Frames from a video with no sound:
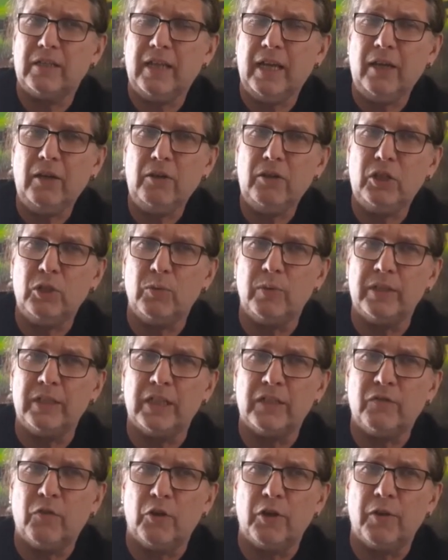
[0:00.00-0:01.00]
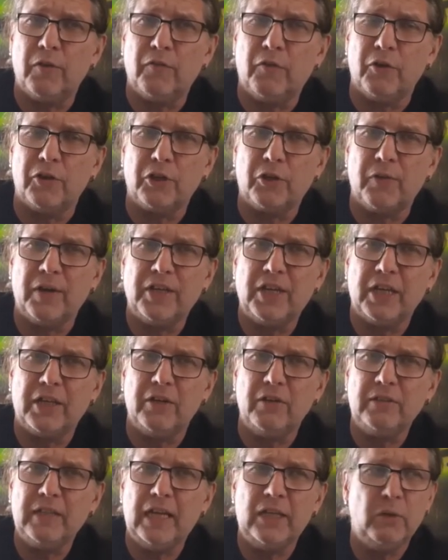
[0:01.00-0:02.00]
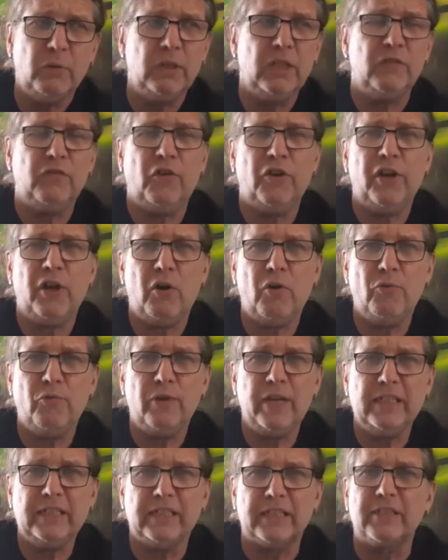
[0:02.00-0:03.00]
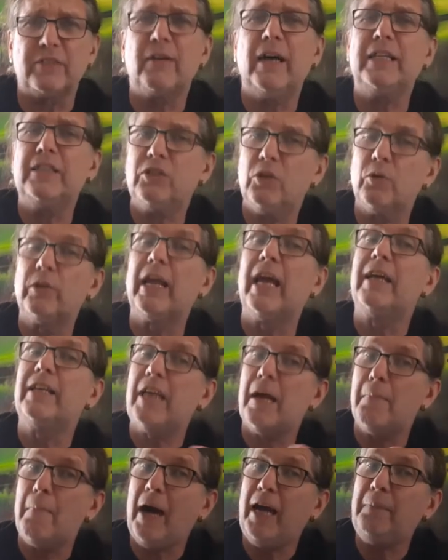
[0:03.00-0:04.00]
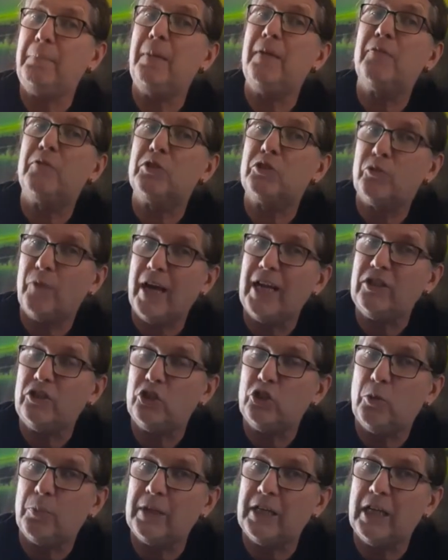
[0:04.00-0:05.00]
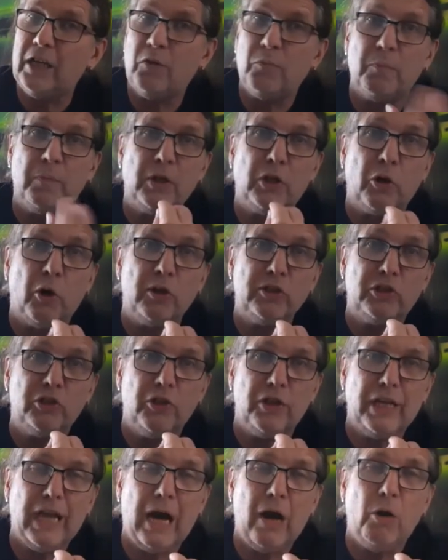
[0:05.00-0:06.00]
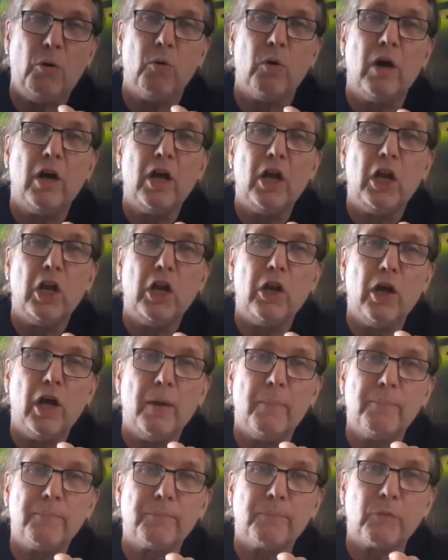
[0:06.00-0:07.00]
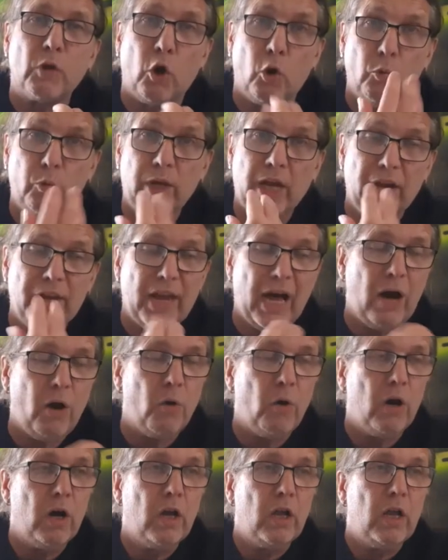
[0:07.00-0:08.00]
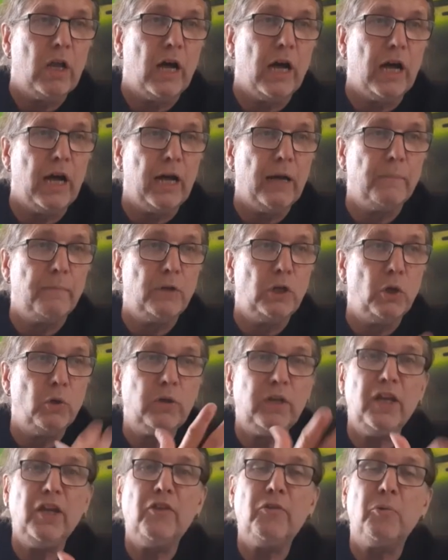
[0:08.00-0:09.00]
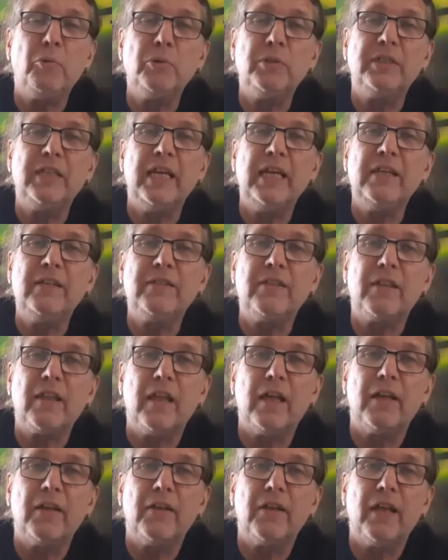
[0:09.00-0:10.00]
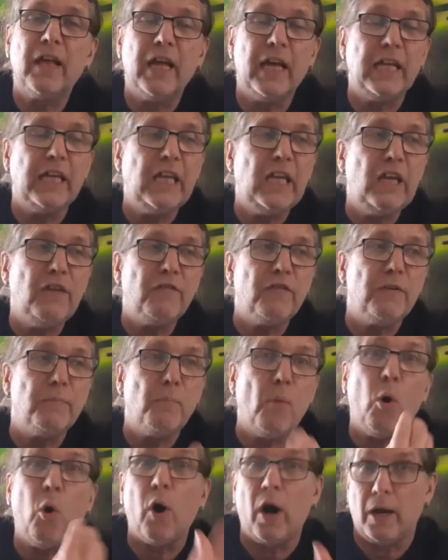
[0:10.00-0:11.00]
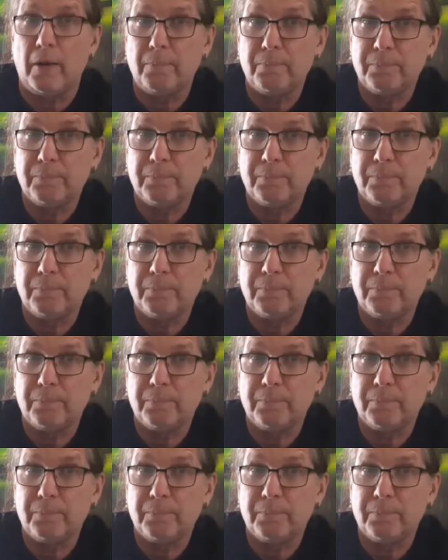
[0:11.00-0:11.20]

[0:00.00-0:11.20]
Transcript: They're not doing this for the, for the greater good, they're doing this for their own reasons, right? So there, there might be frustration coming in because you're now, um, or we are now um, looking through things even more.